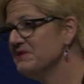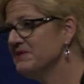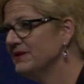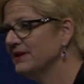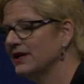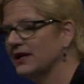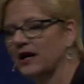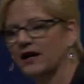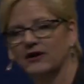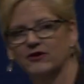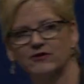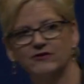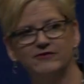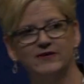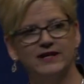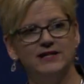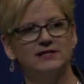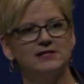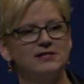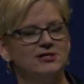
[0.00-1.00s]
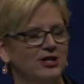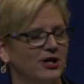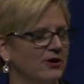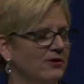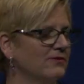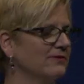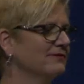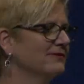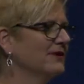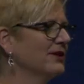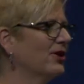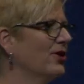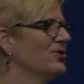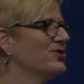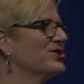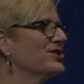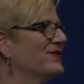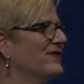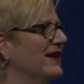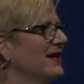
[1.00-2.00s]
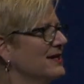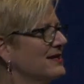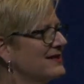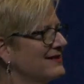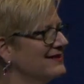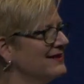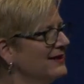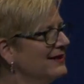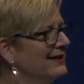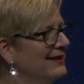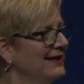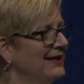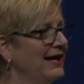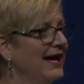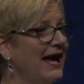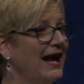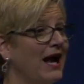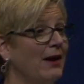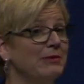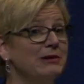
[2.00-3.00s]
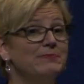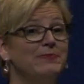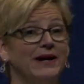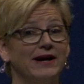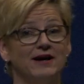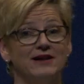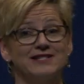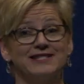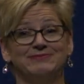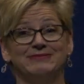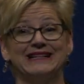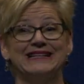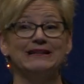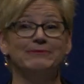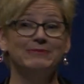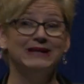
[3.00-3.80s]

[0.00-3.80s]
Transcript: They got in her face, in coach's face. And I'm embarrassed. I'm like,